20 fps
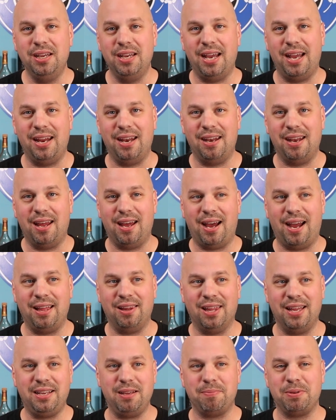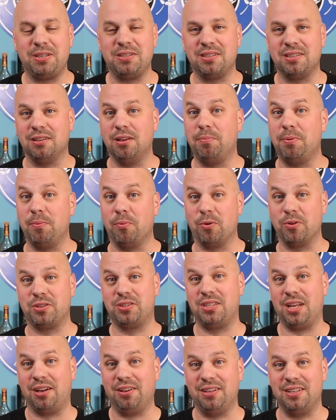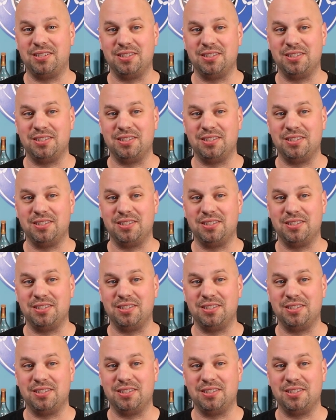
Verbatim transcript: and I like it because it's a little bit more subtle.